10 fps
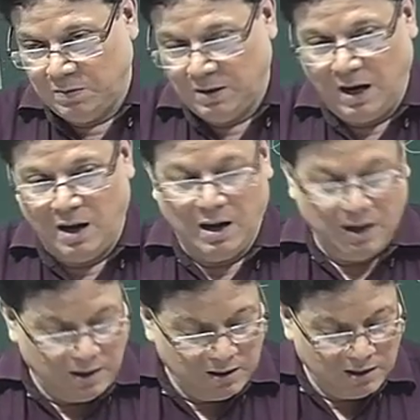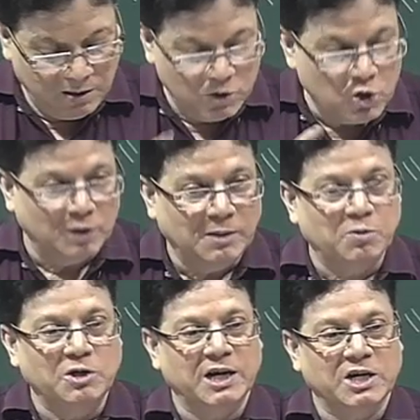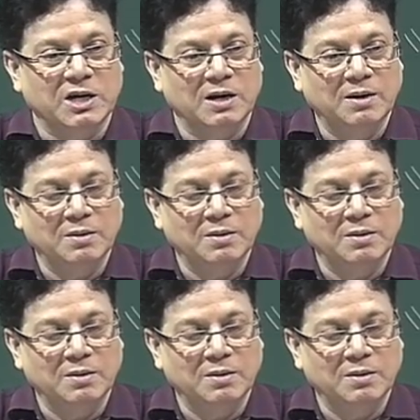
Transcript: draw the projection